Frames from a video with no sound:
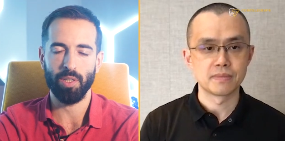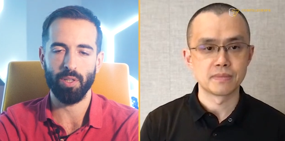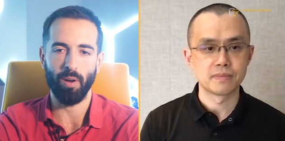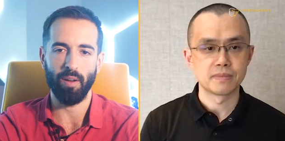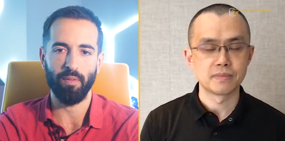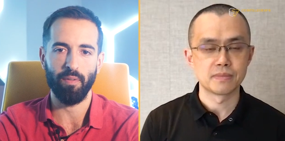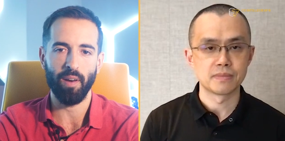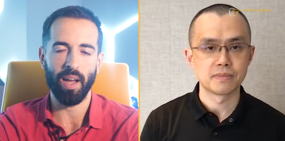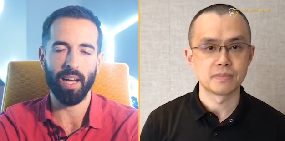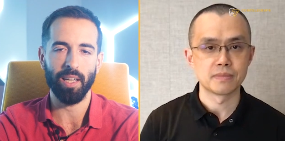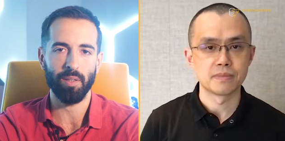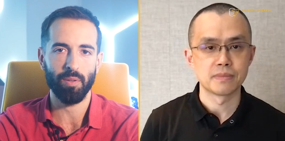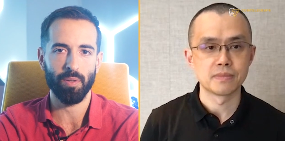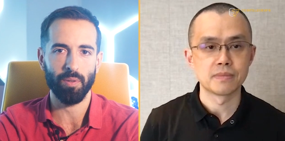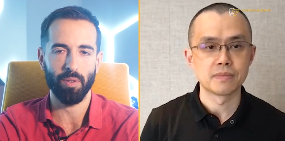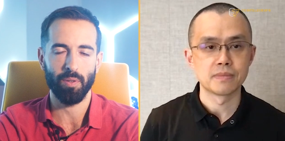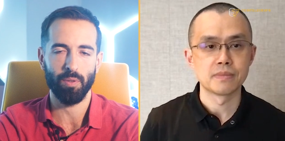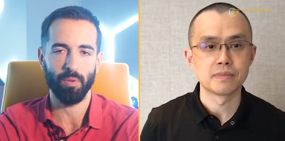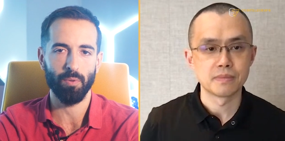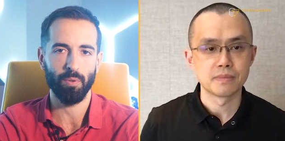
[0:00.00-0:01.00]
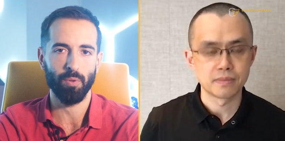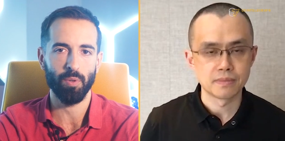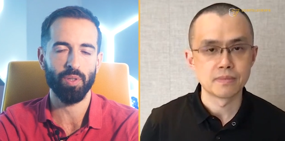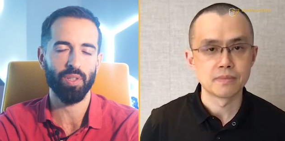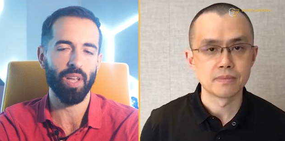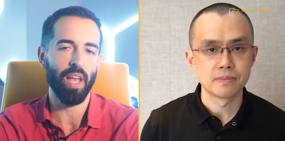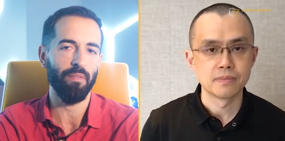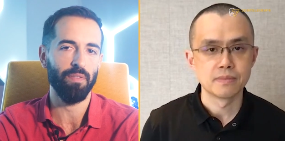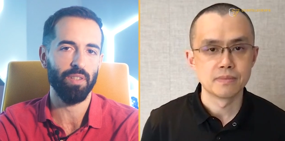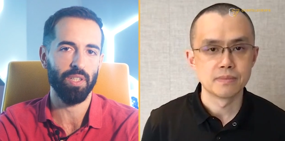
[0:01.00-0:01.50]
Speaker 1: saw a flight to
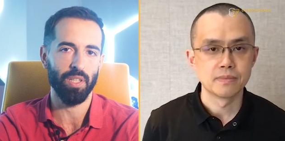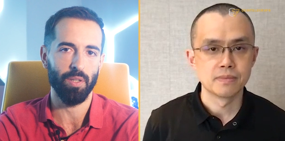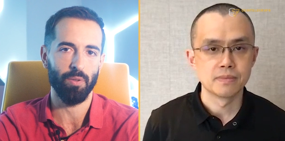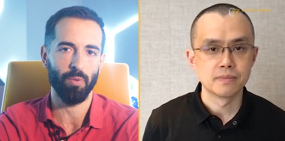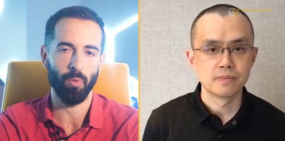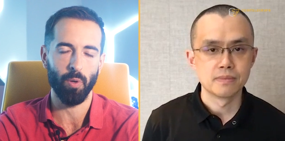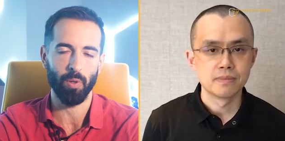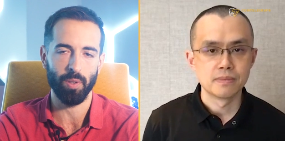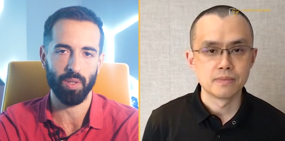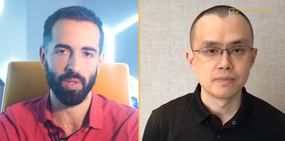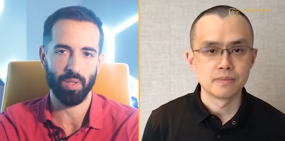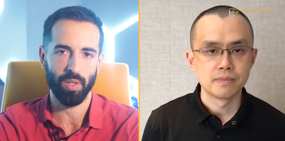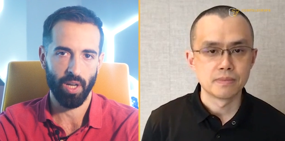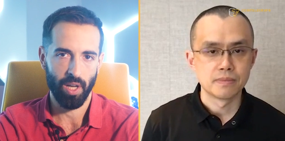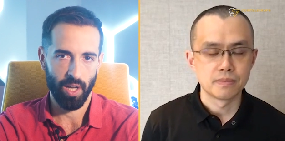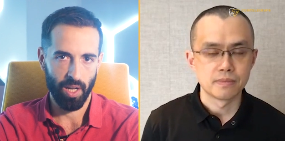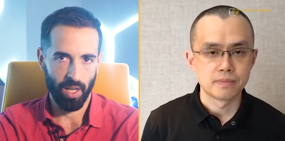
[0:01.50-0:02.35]
safety towards